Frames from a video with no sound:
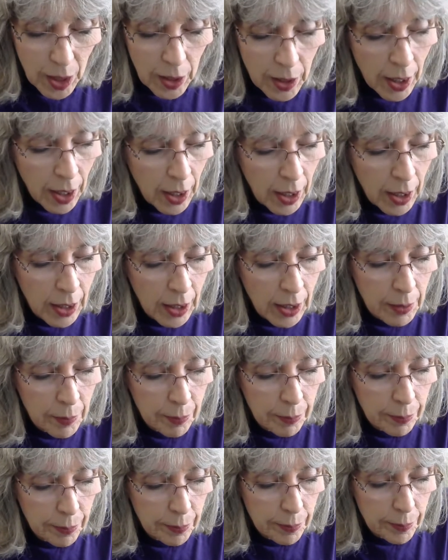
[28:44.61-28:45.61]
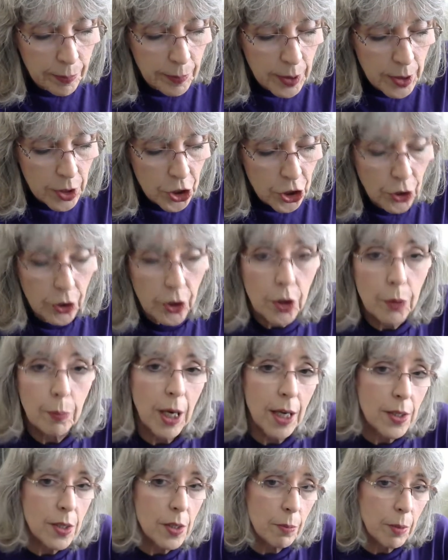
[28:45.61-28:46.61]
um, sugar
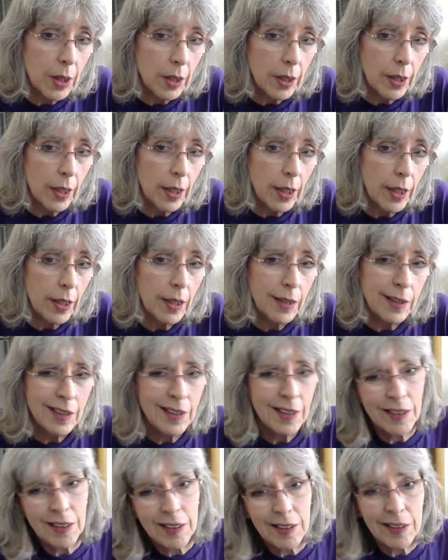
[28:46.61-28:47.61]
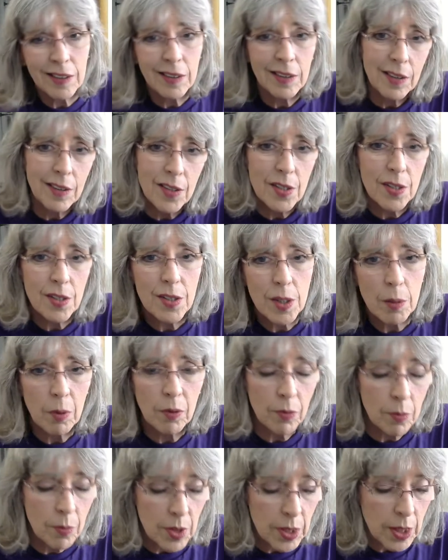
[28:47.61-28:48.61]
possibility. Some of
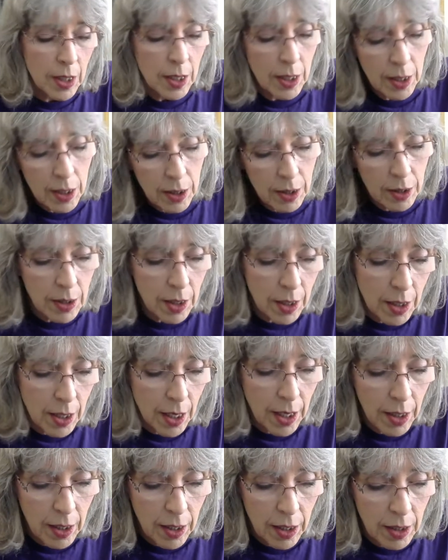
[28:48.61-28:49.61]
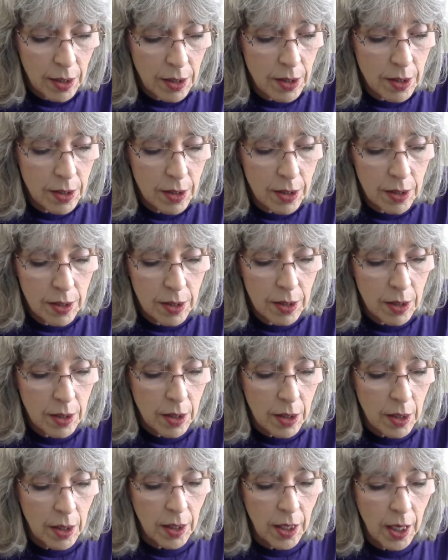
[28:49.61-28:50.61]
them say it's
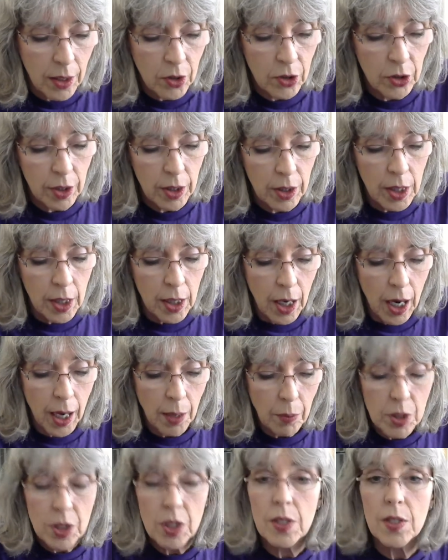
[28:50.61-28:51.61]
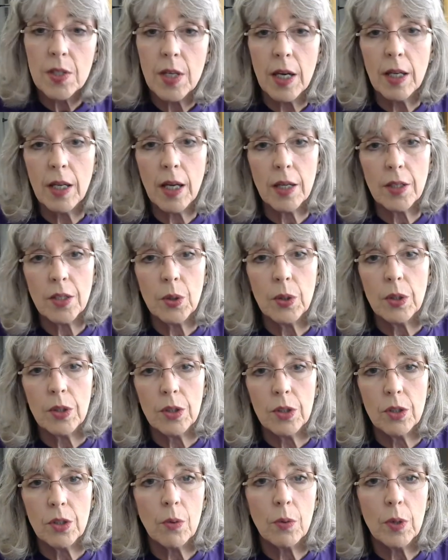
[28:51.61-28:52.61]
not good. I would just say
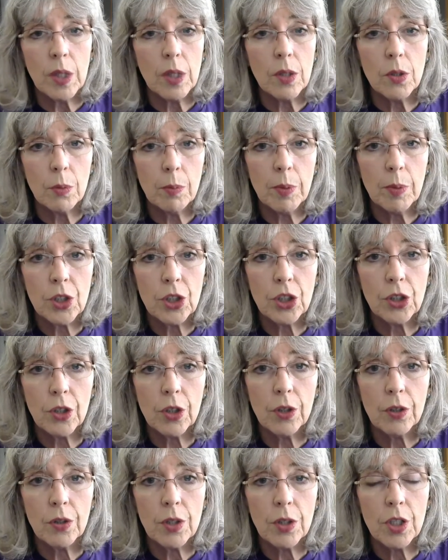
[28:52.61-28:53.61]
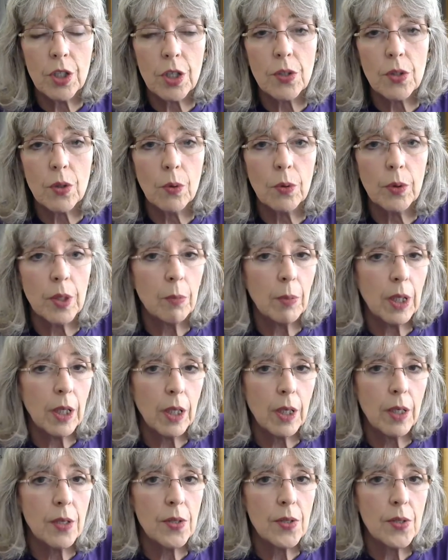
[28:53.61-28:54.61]
don't eat too much sugar, just only
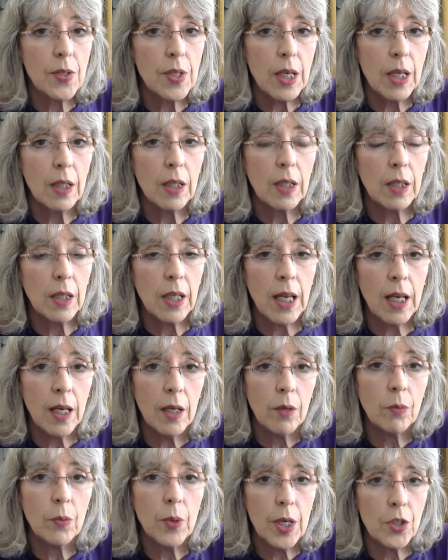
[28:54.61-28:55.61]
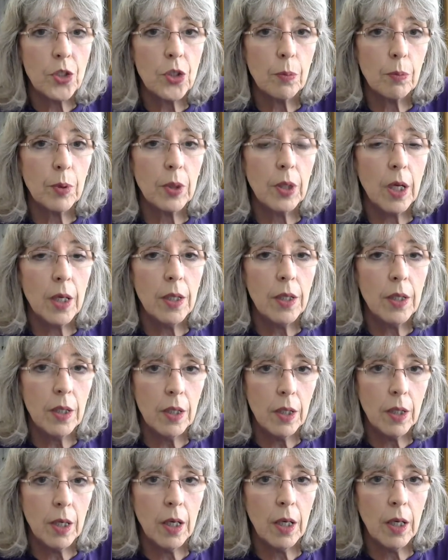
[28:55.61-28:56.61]
because it can raise your blood
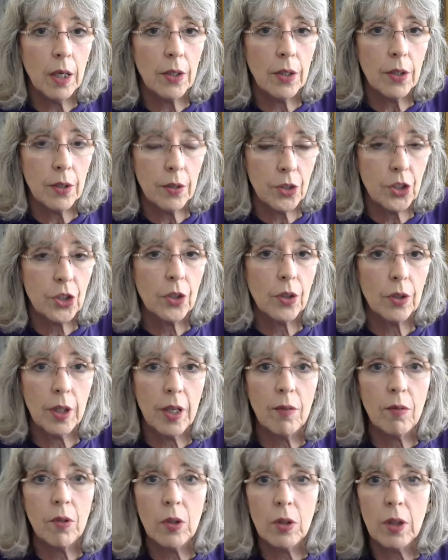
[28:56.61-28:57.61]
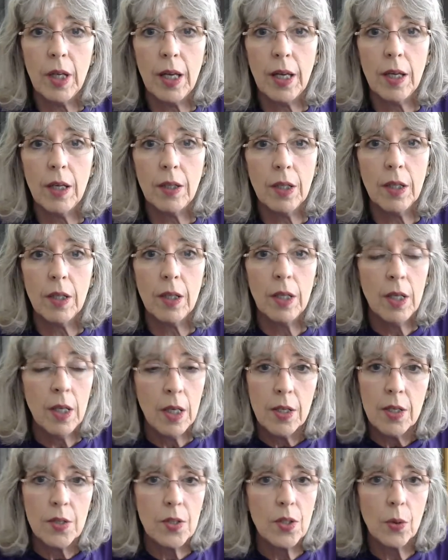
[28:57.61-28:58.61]
sugar level, and
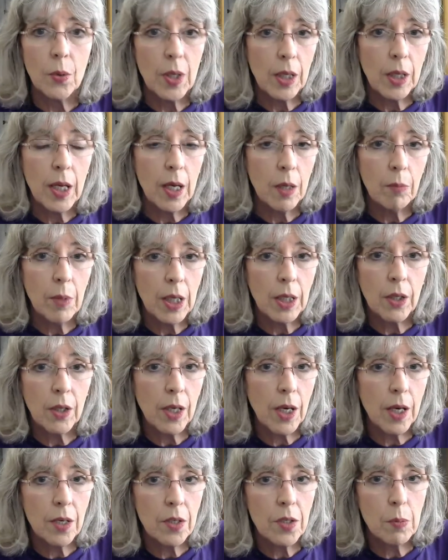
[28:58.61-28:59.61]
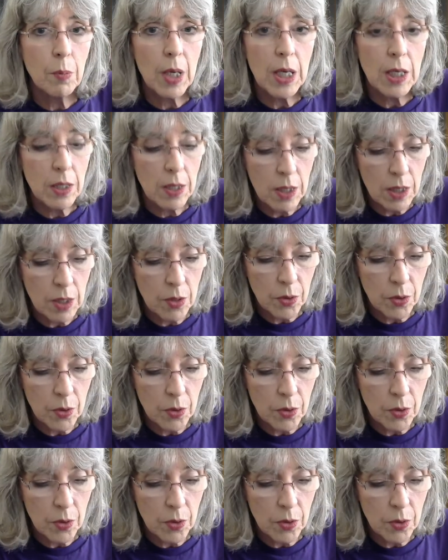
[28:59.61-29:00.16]
so it can make you kind of spacey or